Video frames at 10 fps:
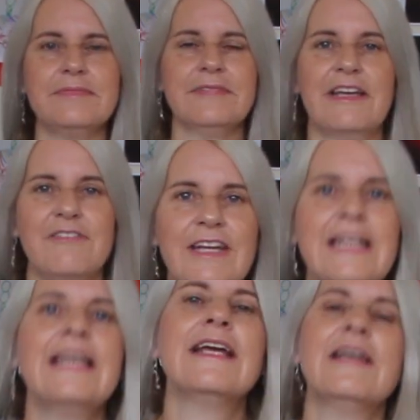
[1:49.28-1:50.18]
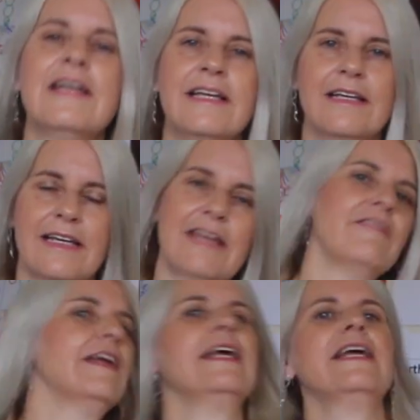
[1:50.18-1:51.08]
Are you ready? Get
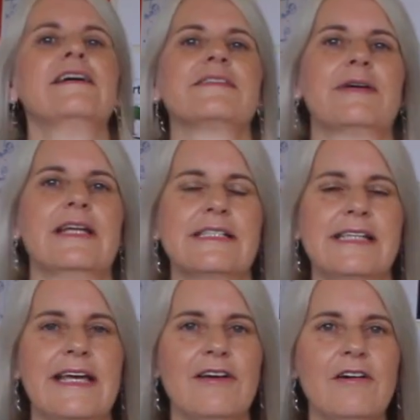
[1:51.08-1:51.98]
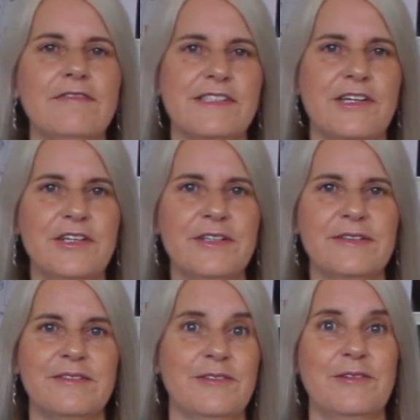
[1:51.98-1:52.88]
ready, because we're going to take off soon.
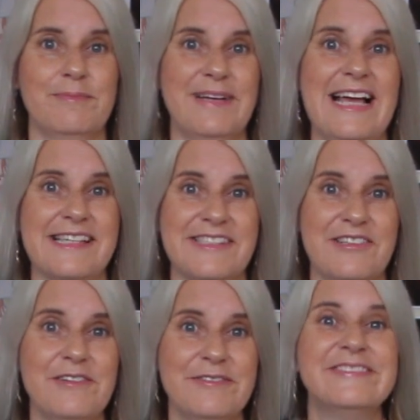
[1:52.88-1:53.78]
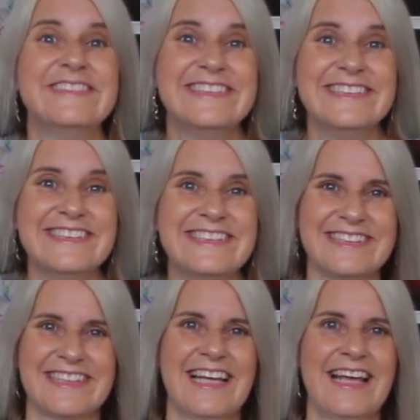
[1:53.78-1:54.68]
Or blast off.
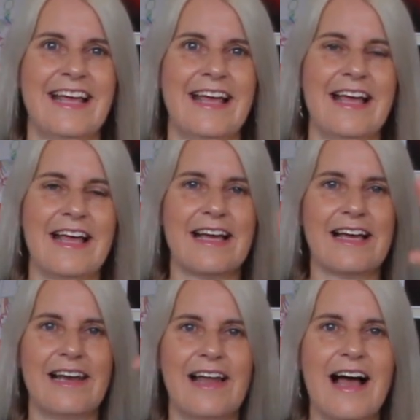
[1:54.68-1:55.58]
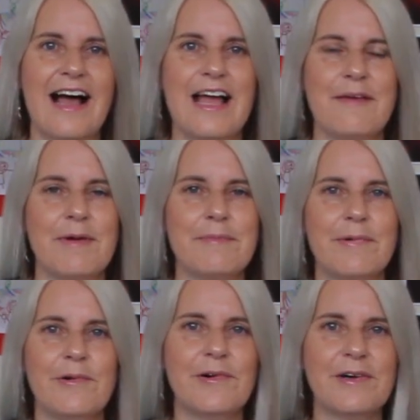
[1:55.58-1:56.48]
Climb
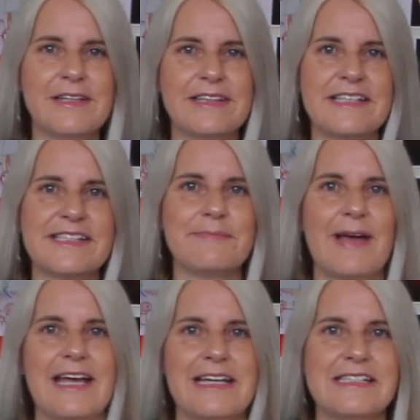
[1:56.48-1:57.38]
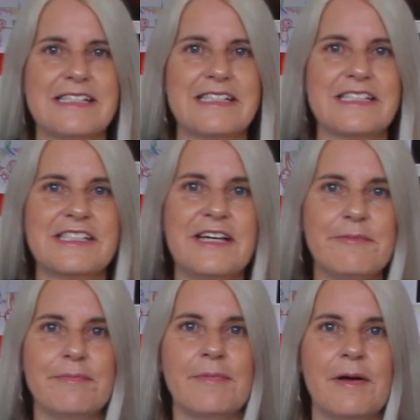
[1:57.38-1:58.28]
aboard the
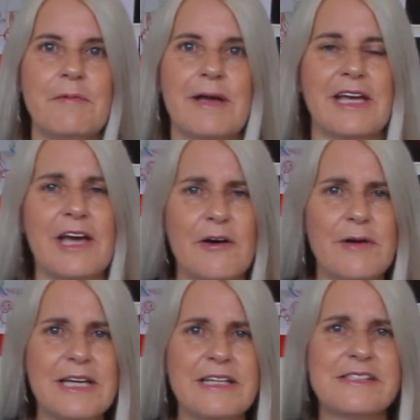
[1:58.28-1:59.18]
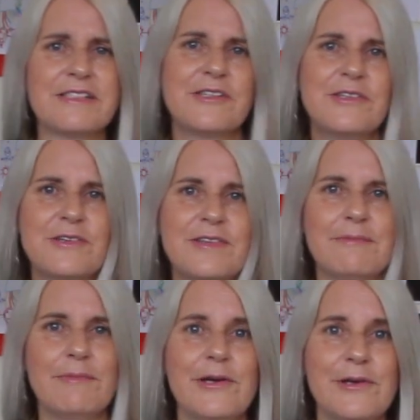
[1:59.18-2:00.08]
spaceship. We're going to the
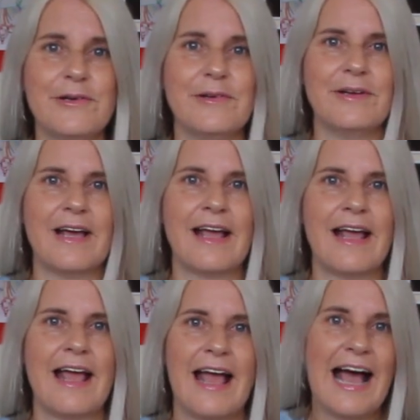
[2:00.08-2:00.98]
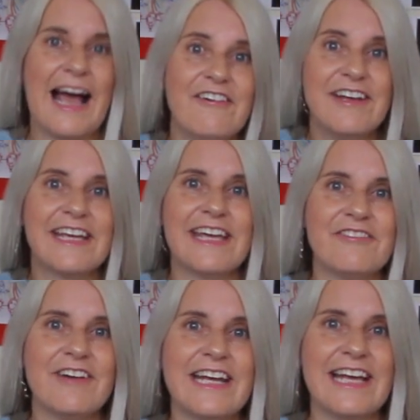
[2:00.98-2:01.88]
moon. Hurry and get
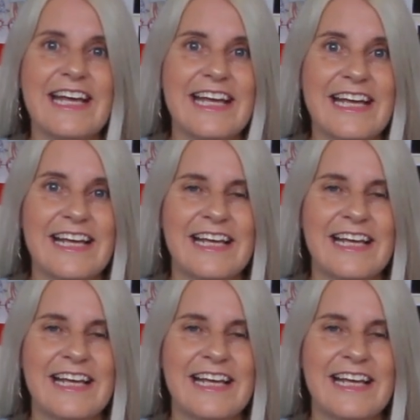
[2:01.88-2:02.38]
ready.